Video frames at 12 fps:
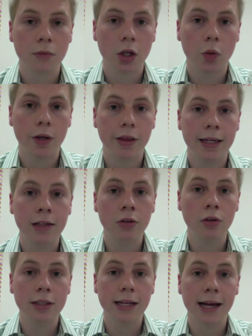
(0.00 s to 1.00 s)
We then
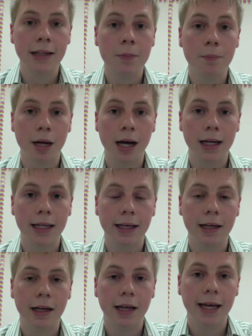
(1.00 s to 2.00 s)
looked at the
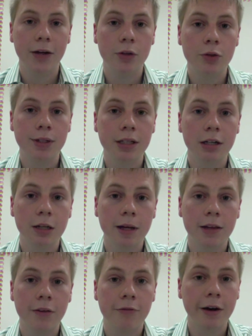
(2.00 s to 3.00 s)
body, in which we talked
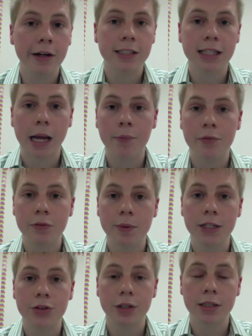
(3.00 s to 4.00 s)
about the various types of
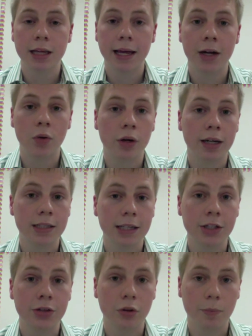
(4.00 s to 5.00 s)
speeches and
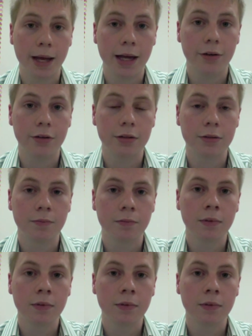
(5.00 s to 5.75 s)
organizational patterns.